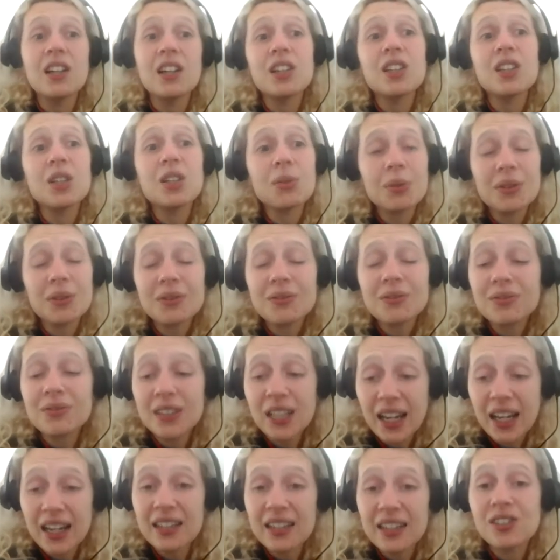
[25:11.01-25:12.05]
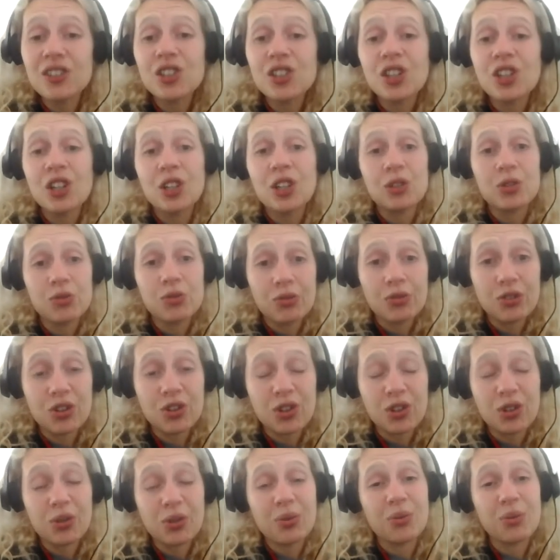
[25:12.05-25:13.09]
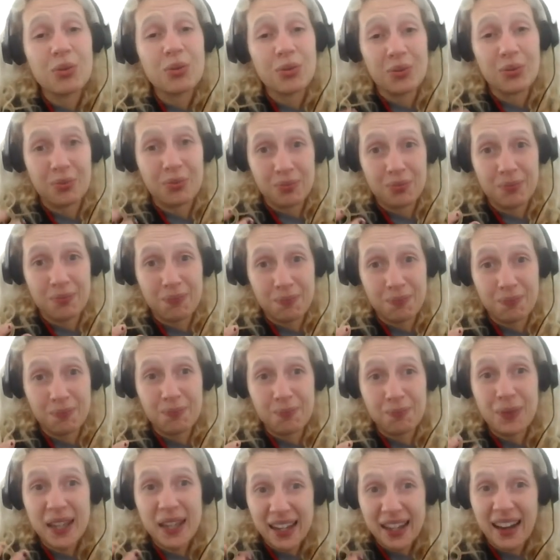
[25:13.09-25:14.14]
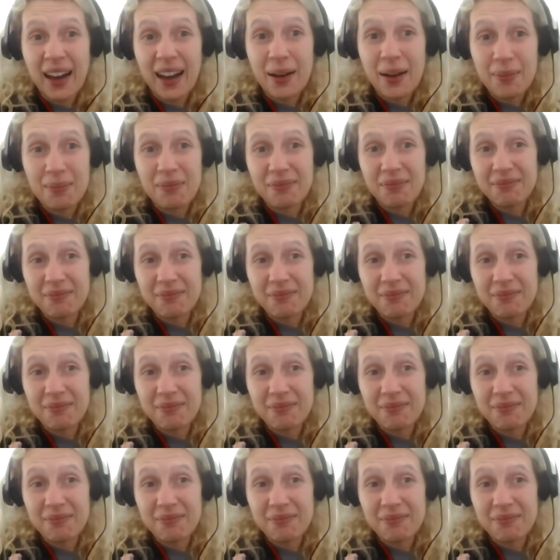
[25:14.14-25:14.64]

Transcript: you will tend to become